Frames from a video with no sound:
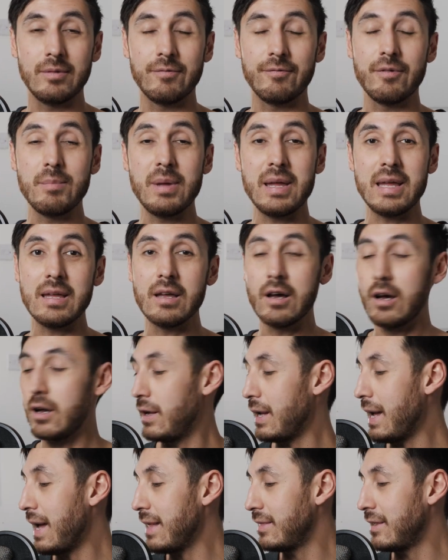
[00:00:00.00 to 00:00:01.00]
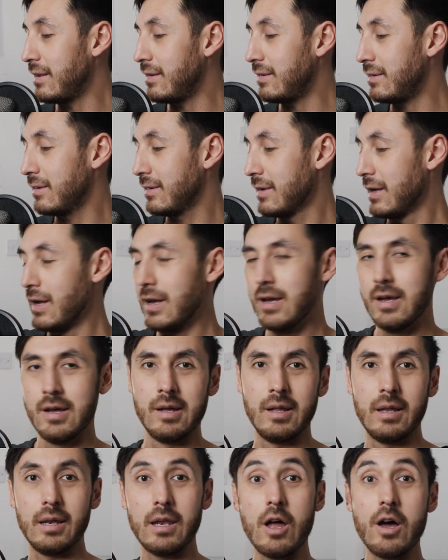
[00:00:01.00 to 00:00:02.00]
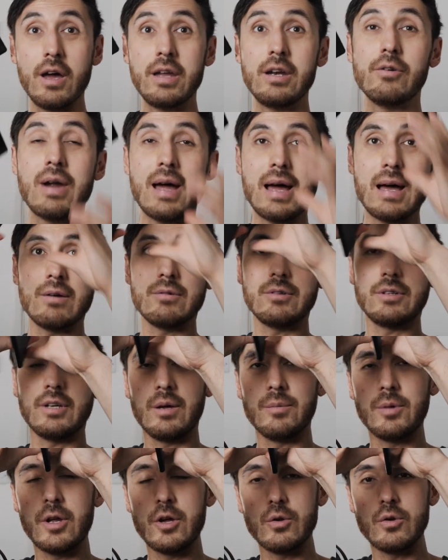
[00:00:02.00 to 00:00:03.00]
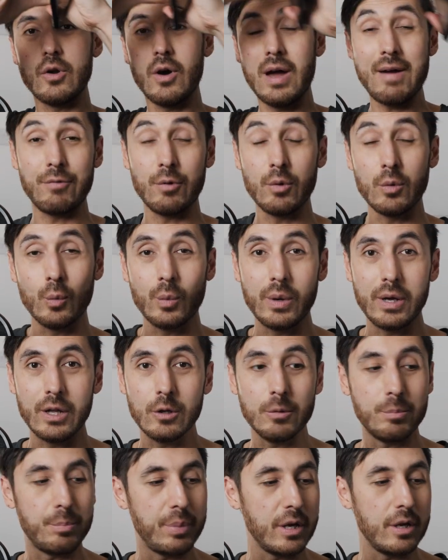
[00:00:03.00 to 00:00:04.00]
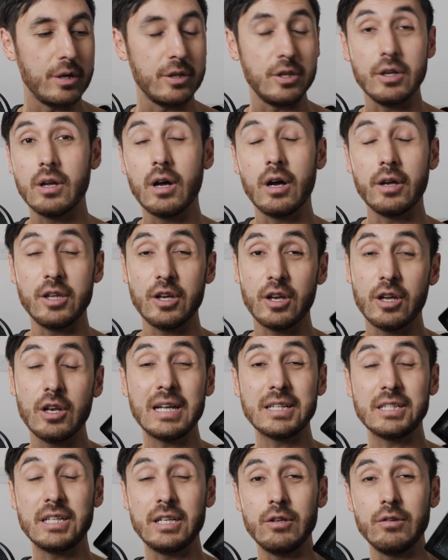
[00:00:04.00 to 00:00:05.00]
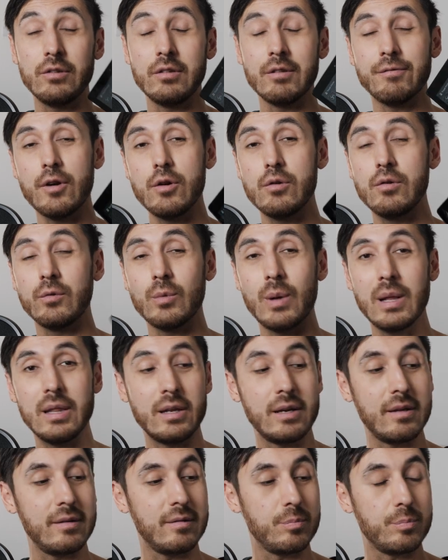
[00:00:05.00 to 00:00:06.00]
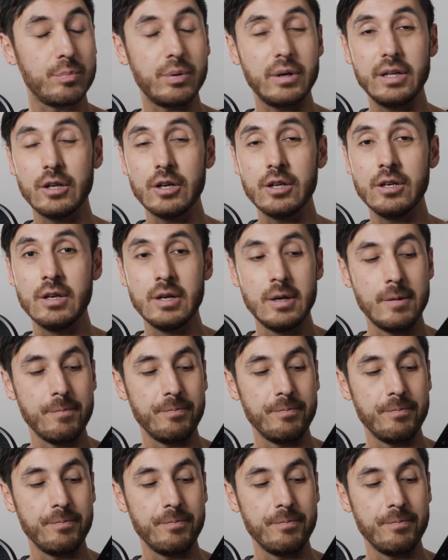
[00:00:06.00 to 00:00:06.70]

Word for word: For me, I had this lying around. I know not everyone will, but you can actually use your phone as well, and it's pretty good.